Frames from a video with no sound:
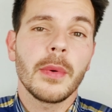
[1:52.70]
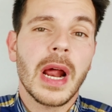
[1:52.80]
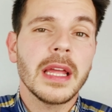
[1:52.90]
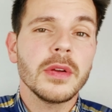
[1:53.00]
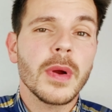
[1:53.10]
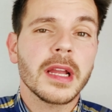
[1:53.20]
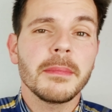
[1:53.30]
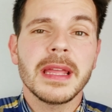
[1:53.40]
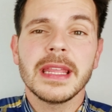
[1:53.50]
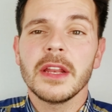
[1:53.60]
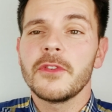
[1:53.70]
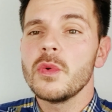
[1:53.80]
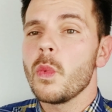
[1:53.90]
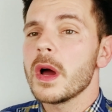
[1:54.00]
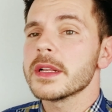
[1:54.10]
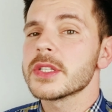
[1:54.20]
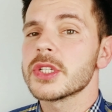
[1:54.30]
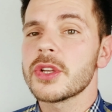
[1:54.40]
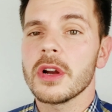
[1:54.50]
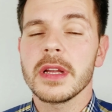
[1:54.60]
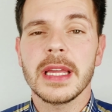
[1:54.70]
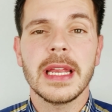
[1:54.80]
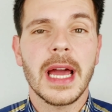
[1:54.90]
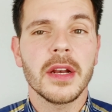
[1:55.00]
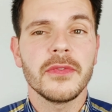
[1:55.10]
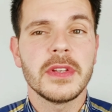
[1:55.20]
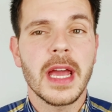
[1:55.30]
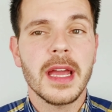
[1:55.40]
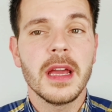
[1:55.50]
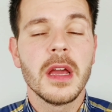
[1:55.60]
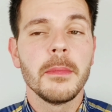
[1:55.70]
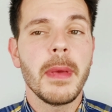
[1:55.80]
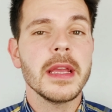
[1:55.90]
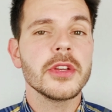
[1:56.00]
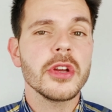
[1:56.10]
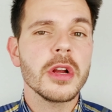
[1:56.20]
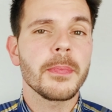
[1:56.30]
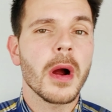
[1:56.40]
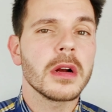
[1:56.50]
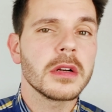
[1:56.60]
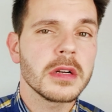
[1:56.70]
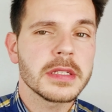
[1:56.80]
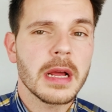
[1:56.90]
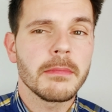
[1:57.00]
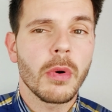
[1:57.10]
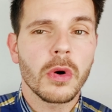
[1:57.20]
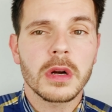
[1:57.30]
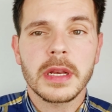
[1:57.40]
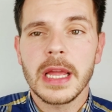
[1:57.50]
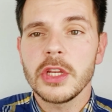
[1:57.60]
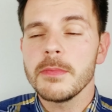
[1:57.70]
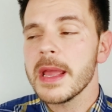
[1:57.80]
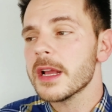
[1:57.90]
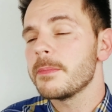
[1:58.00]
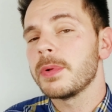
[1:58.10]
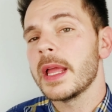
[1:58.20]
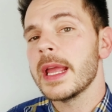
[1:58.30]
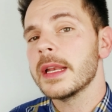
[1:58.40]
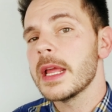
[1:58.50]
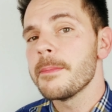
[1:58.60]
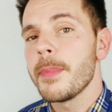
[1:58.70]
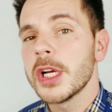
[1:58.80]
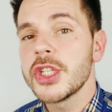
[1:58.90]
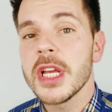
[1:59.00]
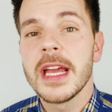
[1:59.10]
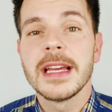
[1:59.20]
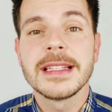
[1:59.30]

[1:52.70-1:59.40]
I would highly recommend that if you want to start getting out of debt, make sure your partner is on board and you make a plan and budget